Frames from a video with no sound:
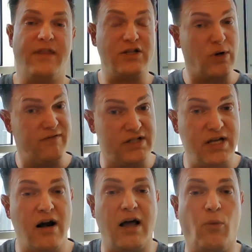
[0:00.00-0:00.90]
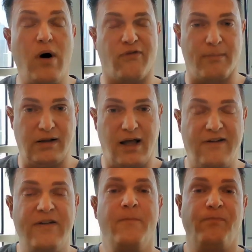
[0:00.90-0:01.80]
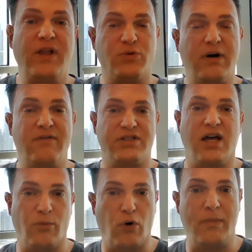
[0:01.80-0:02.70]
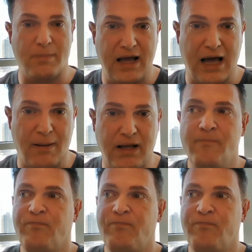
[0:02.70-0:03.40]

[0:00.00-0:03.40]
That's what I've decided I want for my life, and that's what I've decided what will make me happy.